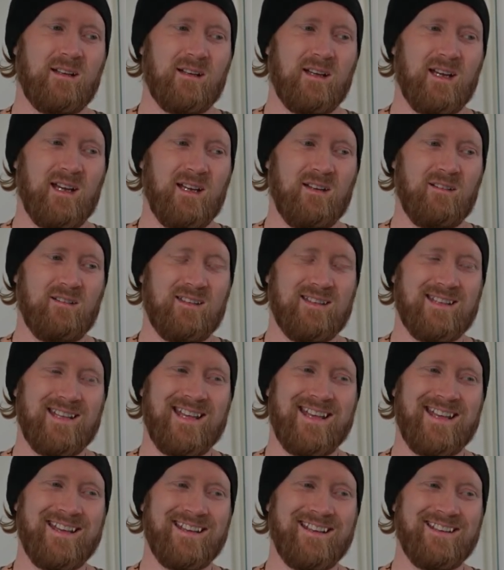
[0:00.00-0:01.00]
and
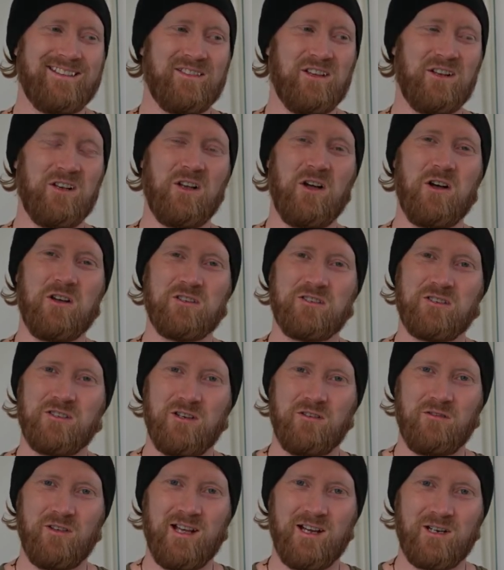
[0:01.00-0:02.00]
the loss
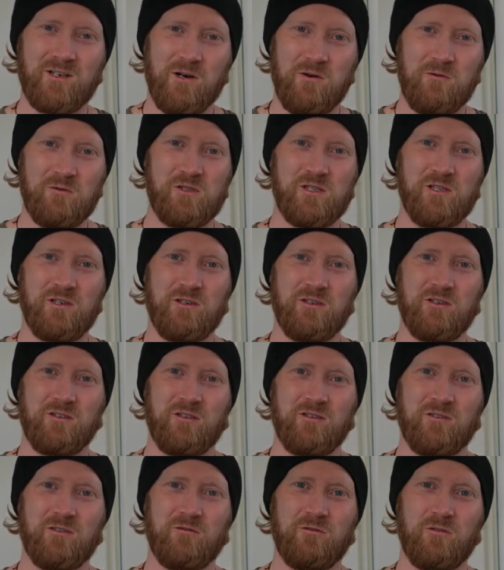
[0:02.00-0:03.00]
of our culture
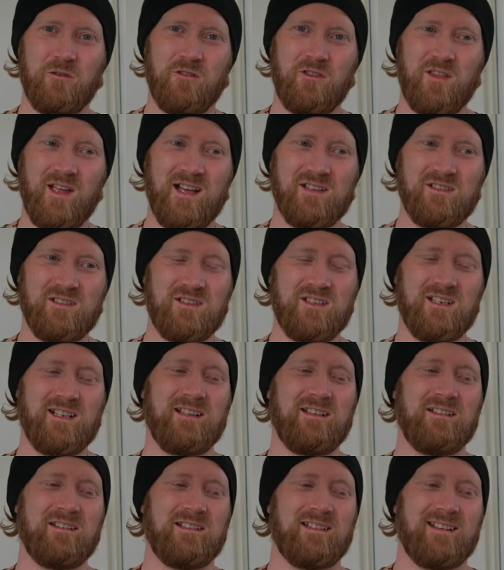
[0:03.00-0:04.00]
for 1,000
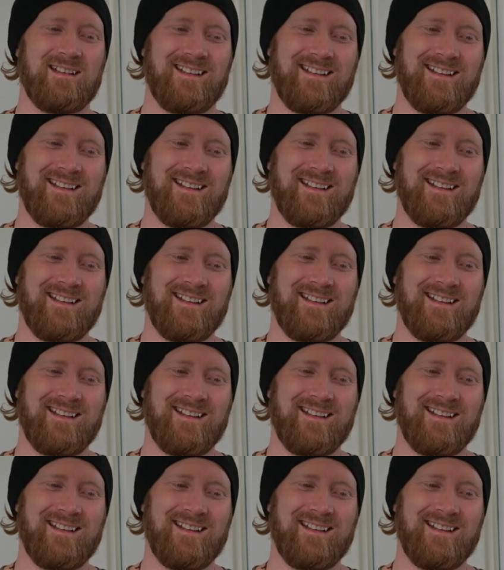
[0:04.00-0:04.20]
years,